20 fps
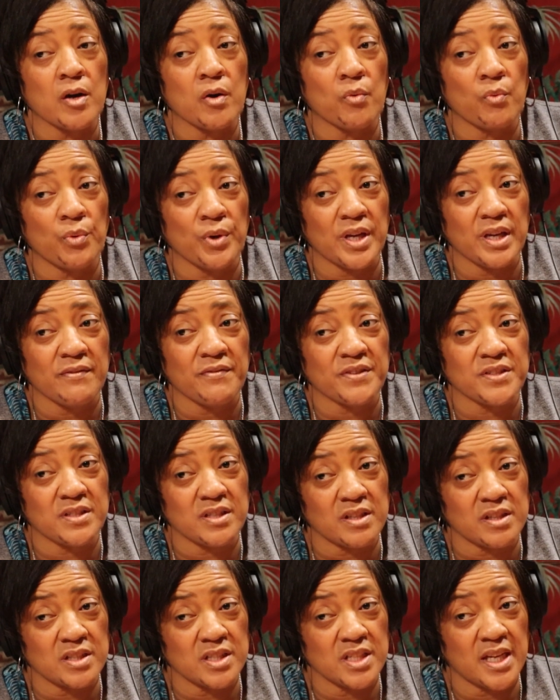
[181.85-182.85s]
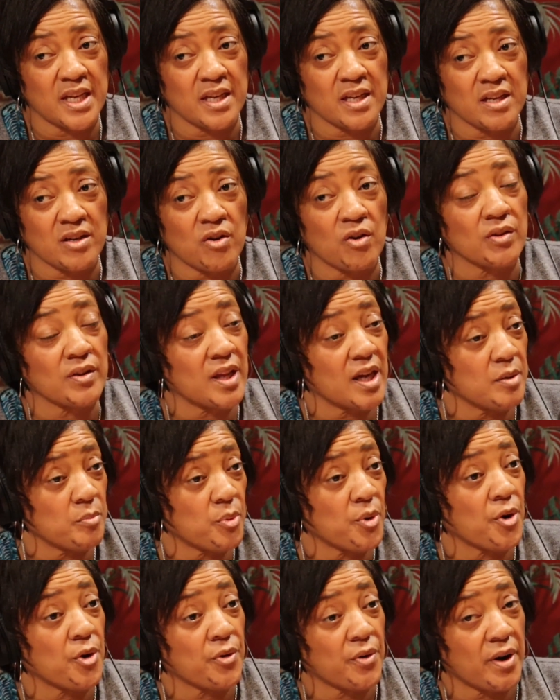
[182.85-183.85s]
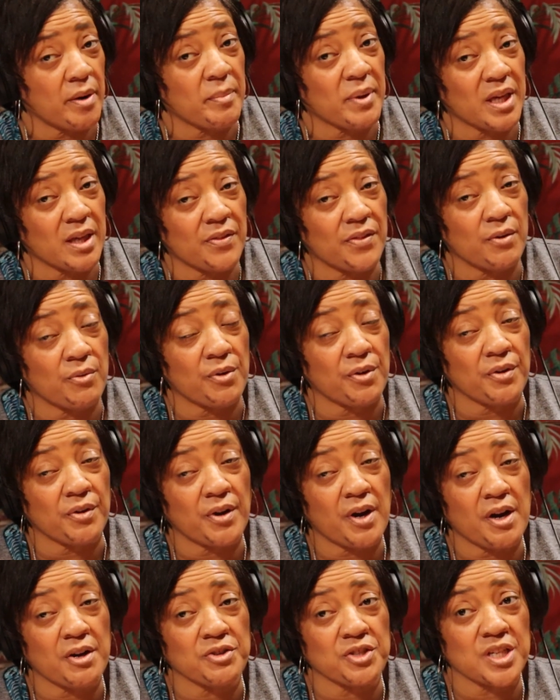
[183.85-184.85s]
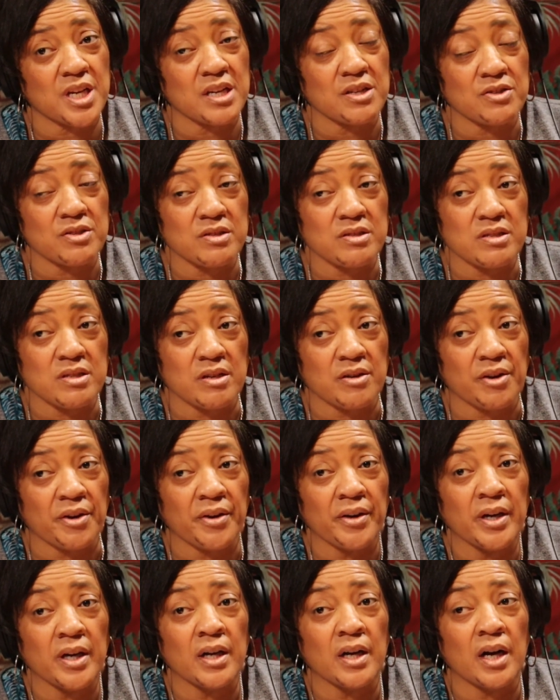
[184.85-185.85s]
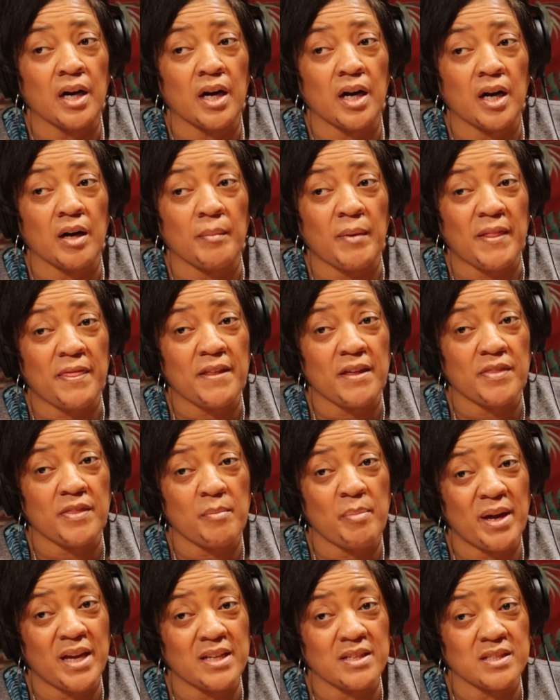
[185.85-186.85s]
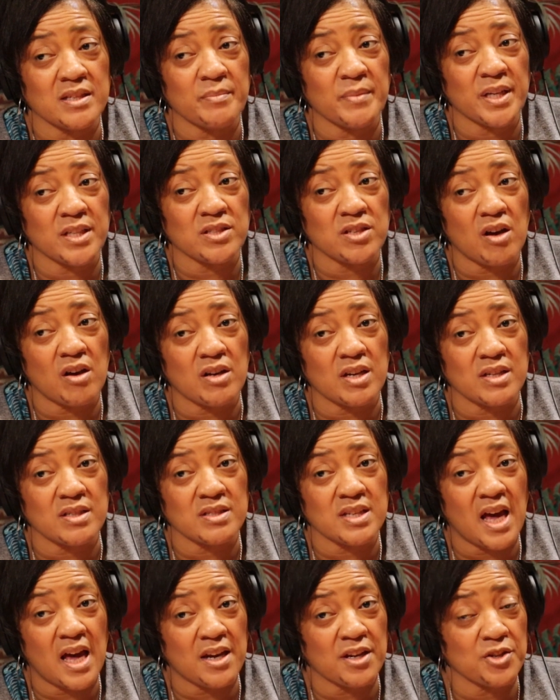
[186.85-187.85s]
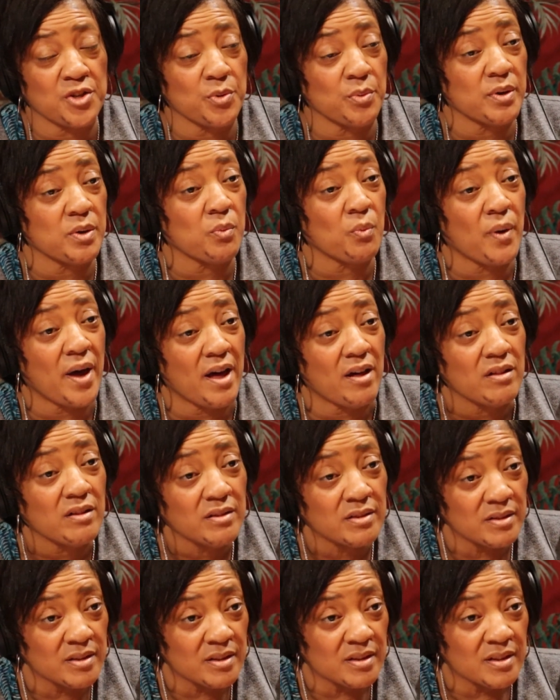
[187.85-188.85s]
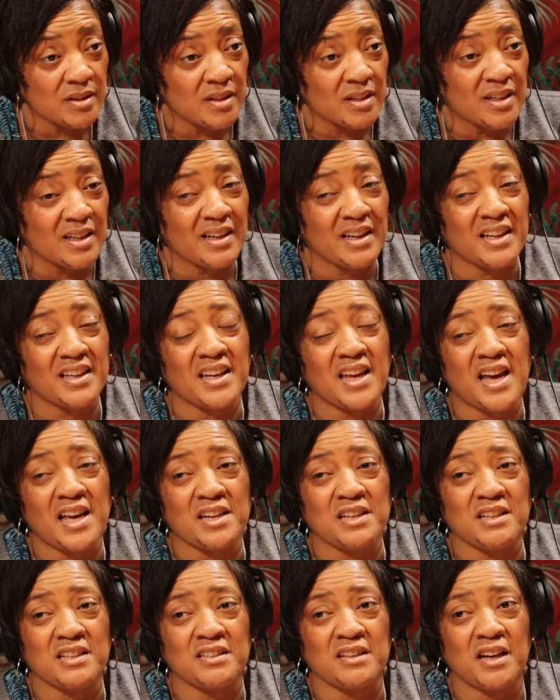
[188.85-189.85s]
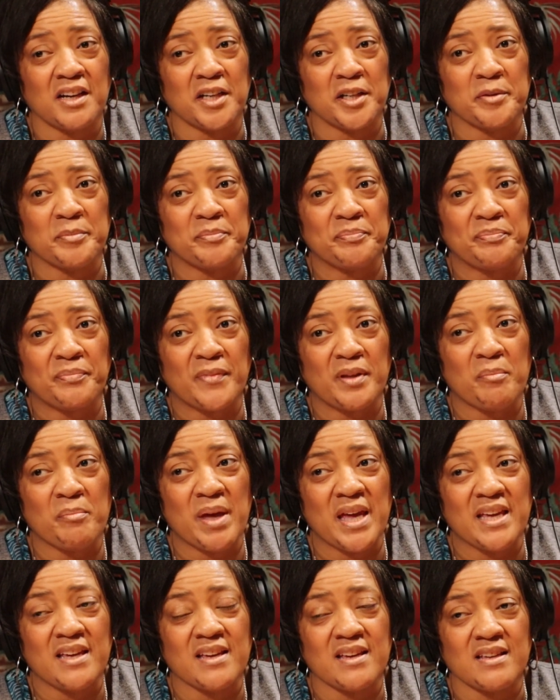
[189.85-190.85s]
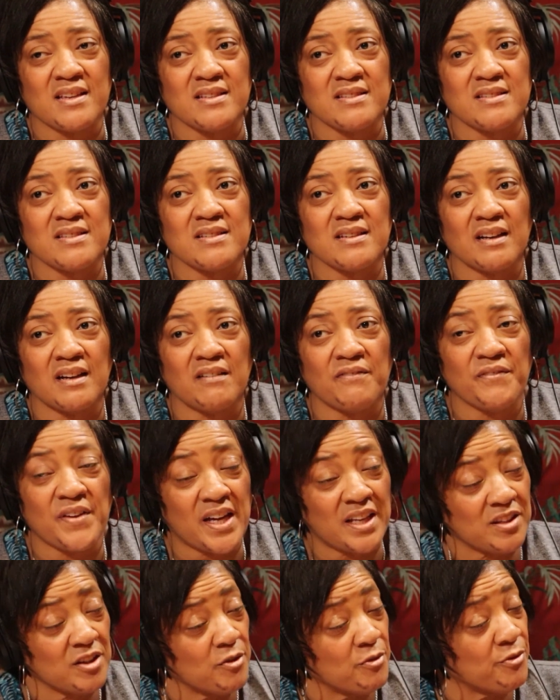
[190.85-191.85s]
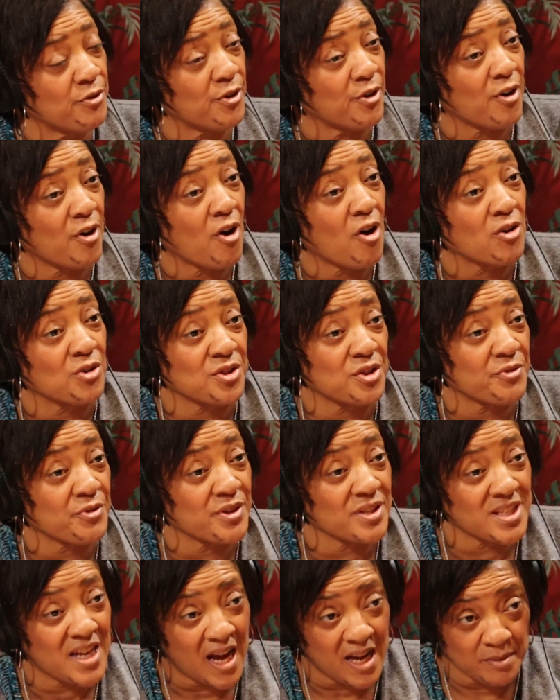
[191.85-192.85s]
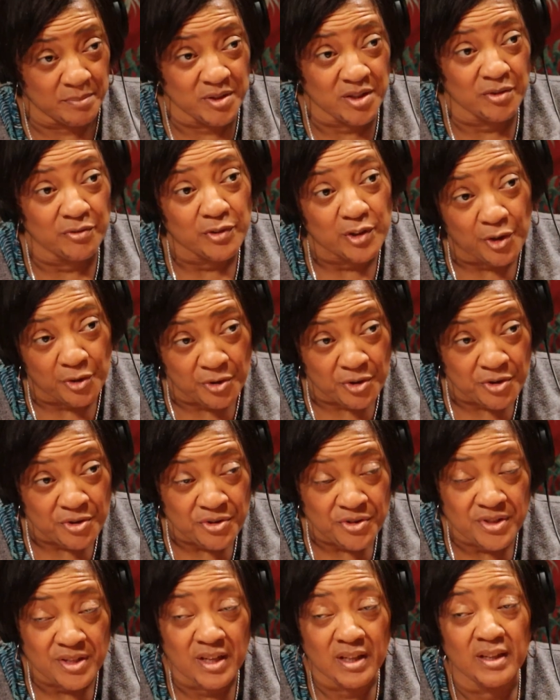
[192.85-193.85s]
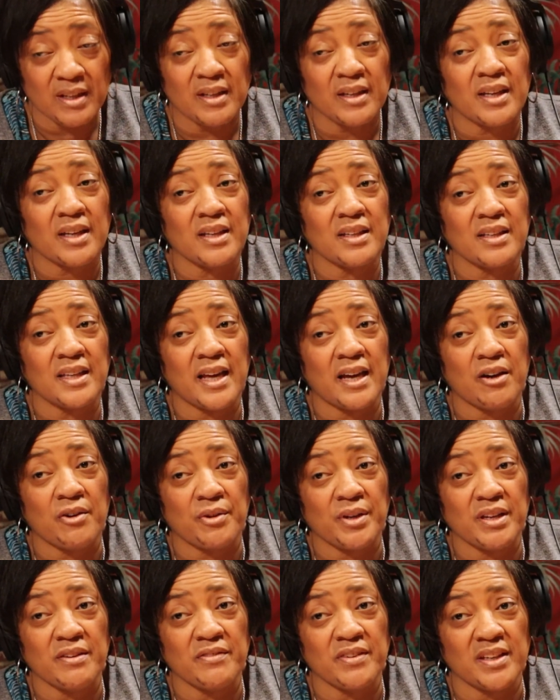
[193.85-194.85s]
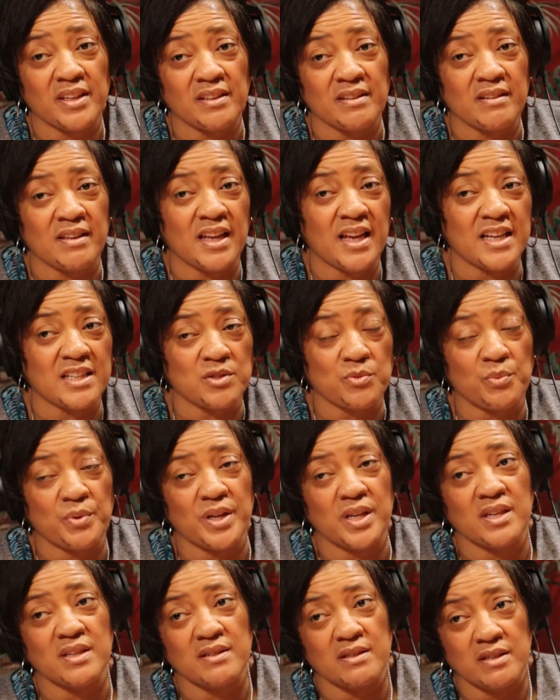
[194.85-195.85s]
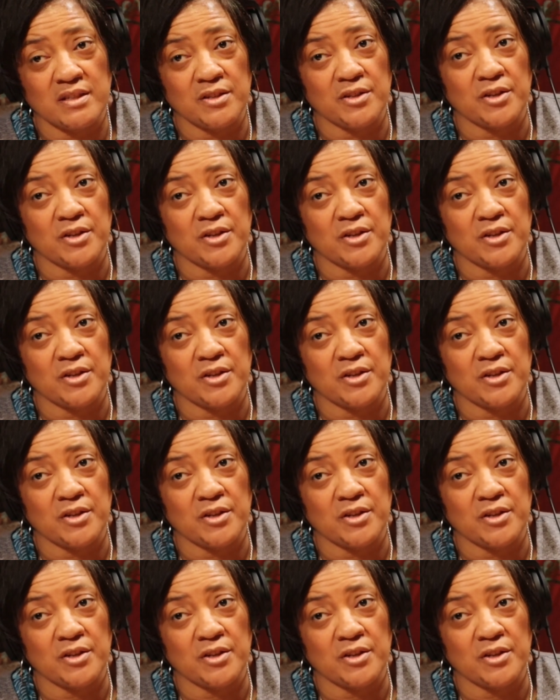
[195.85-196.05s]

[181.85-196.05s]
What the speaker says: we facilitated online programming at the Roanoke Higher Education Center. I think the pandemic taught us how to do it well and how to make it effective for all different types of learners. And now even as we,